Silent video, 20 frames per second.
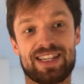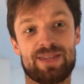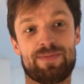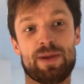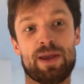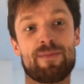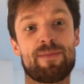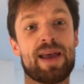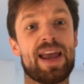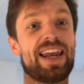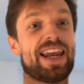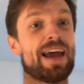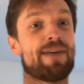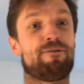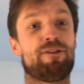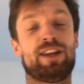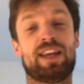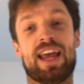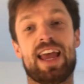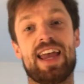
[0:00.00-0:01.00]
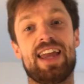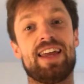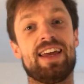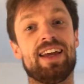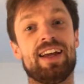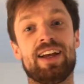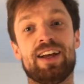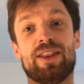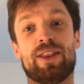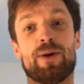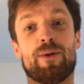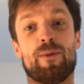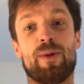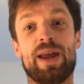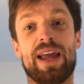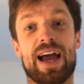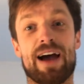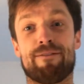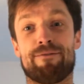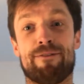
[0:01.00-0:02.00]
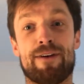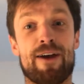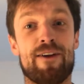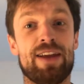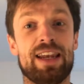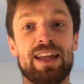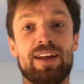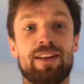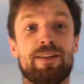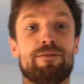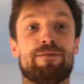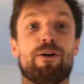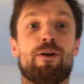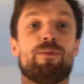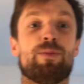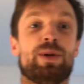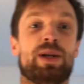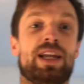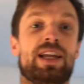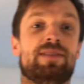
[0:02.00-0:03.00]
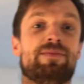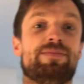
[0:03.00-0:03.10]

being made every day that we have very little involvement in.